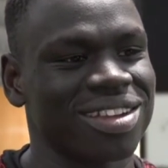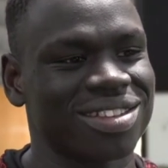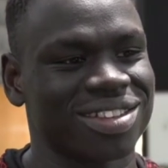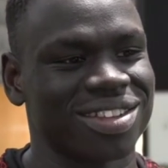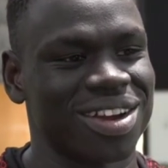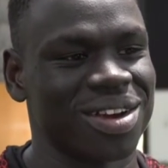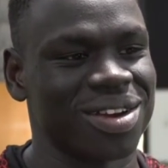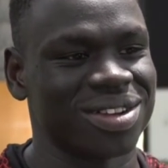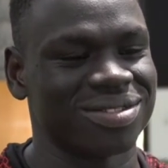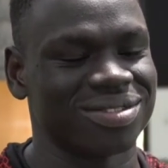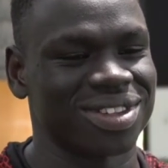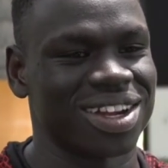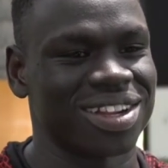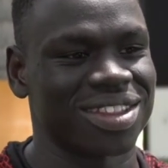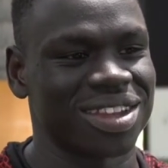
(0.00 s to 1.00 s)
So
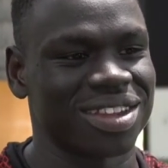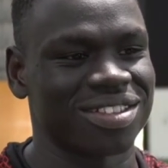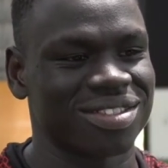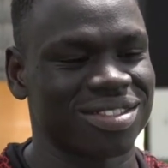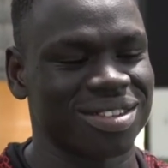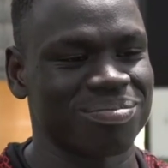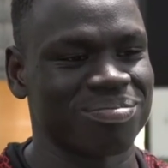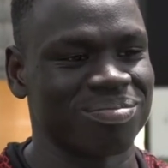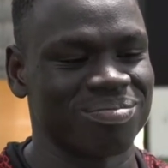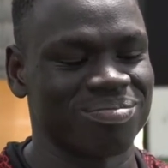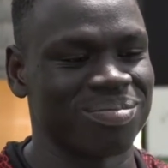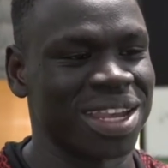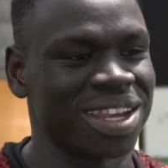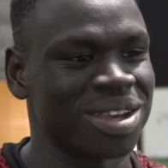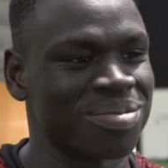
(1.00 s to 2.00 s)
I think just
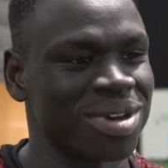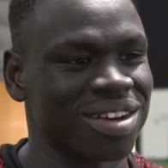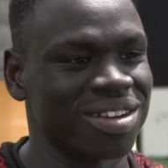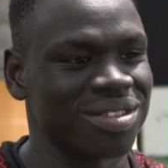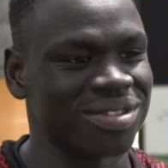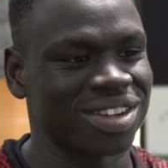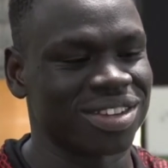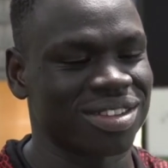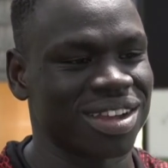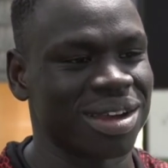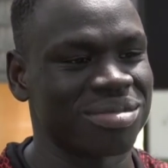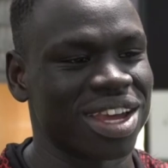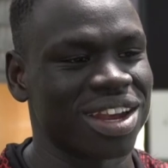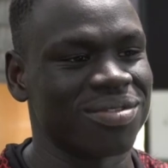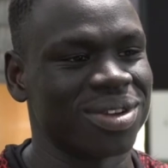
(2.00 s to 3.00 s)
being competitive just
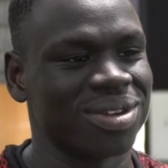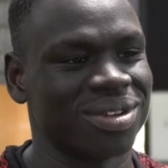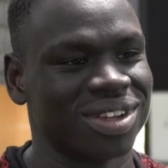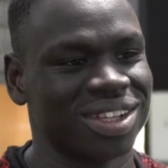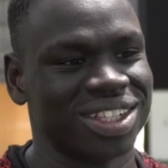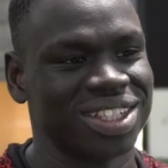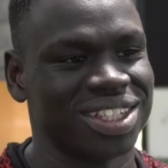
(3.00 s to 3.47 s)
comes out of you.